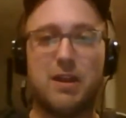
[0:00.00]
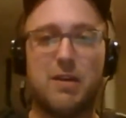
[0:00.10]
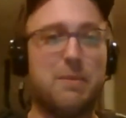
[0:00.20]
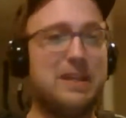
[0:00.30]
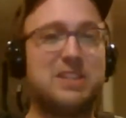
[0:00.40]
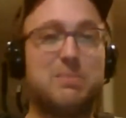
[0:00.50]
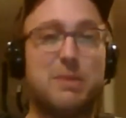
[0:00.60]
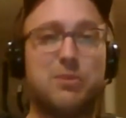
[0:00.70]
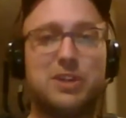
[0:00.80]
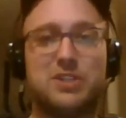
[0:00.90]
amazing
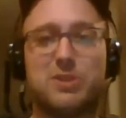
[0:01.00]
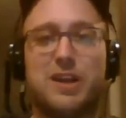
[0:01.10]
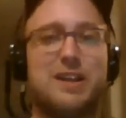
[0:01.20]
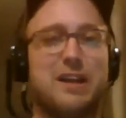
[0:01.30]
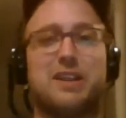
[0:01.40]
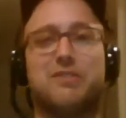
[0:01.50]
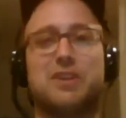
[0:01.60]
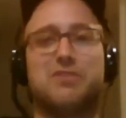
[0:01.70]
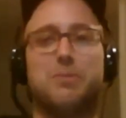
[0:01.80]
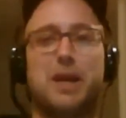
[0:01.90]
memories, right? I'll never
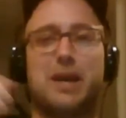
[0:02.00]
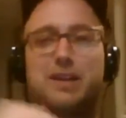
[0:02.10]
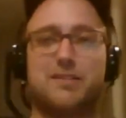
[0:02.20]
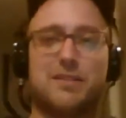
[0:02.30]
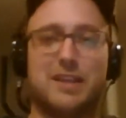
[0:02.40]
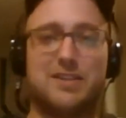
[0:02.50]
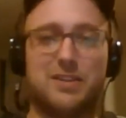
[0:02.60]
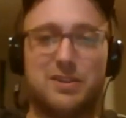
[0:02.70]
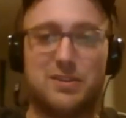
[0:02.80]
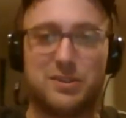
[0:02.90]
give them back. Like
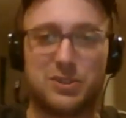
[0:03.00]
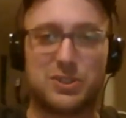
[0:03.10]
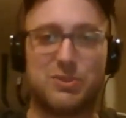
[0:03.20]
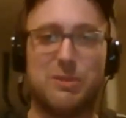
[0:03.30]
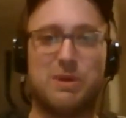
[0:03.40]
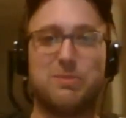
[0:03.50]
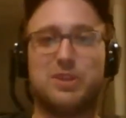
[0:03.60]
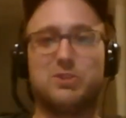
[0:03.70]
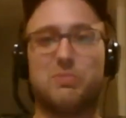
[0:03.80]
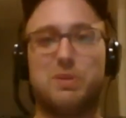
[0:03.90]
they're just great
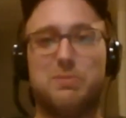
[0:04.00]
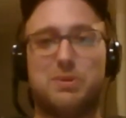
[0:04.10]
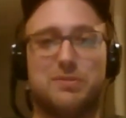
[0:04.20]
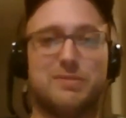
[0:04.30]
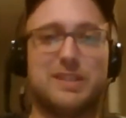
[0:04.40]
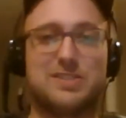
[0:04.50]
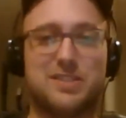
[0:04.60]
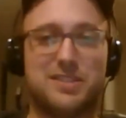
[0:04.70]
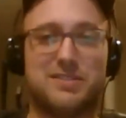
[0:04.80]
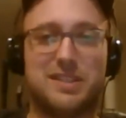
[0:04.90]
memories with people. That's
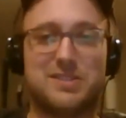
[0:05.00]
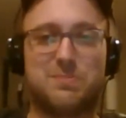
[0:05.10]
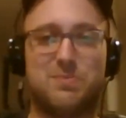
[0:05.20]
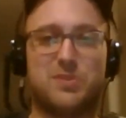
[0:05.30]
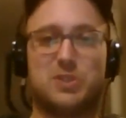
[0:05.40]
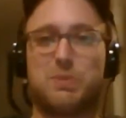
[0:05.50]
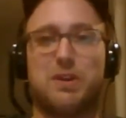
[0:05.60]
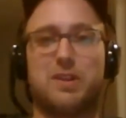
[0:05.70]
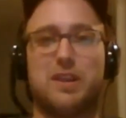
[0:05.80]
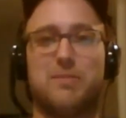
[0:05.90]
just part
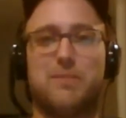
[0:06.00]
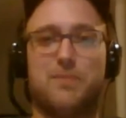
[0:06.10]
of the game.